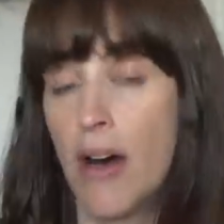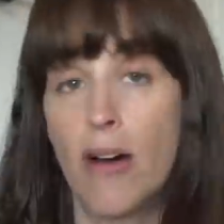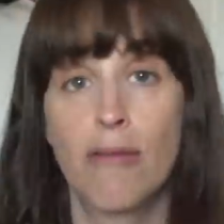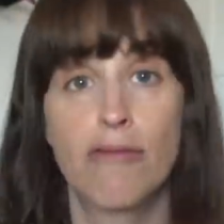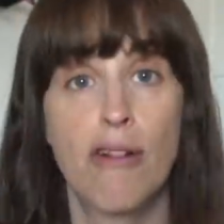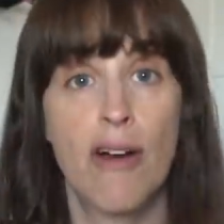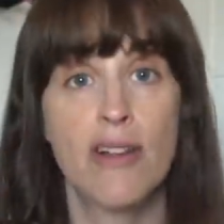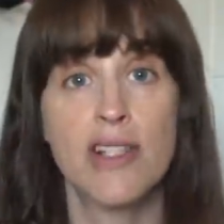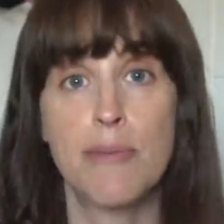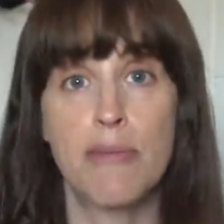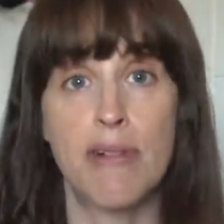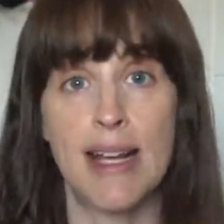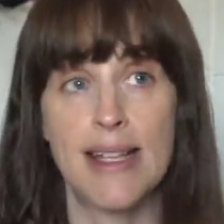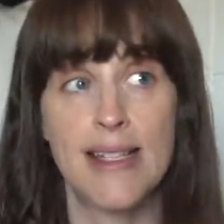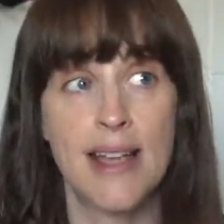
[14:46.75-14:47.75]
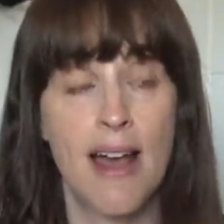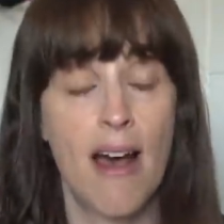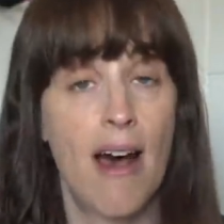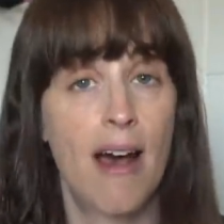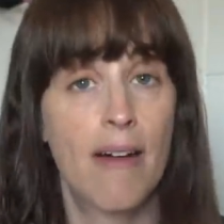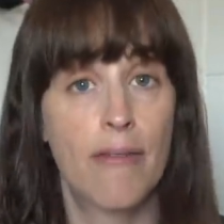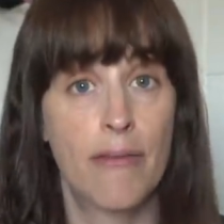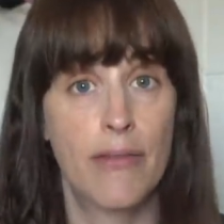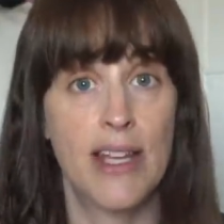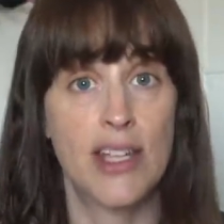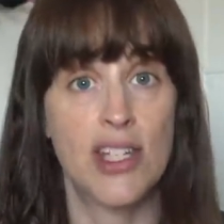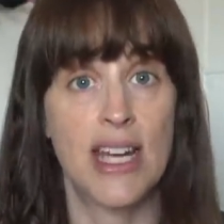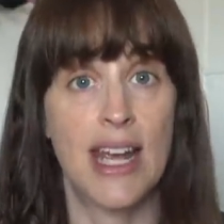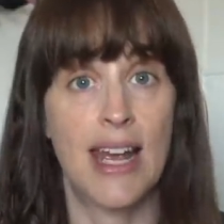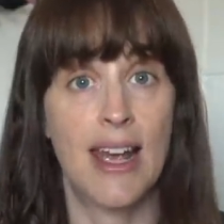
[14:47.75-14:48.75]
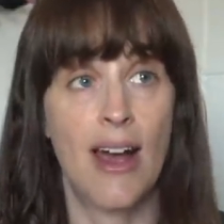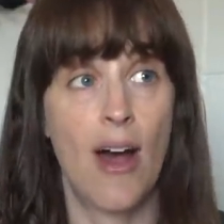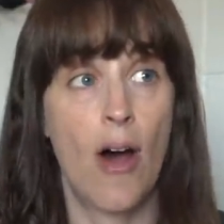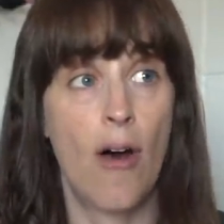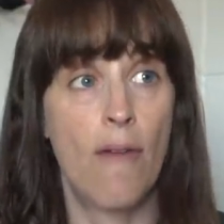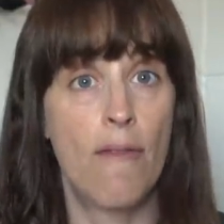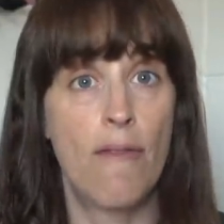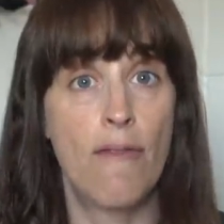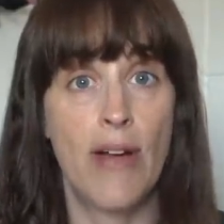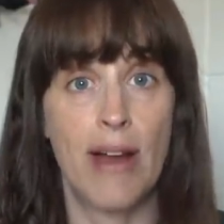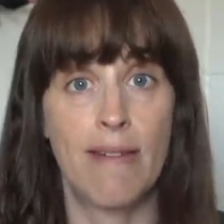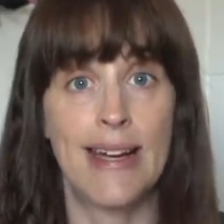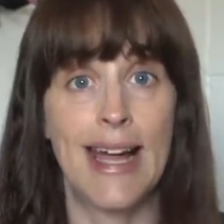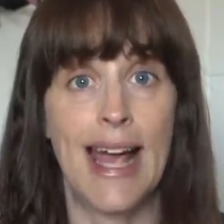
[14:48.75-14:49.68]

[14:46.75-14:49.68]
Our raspberries this year are very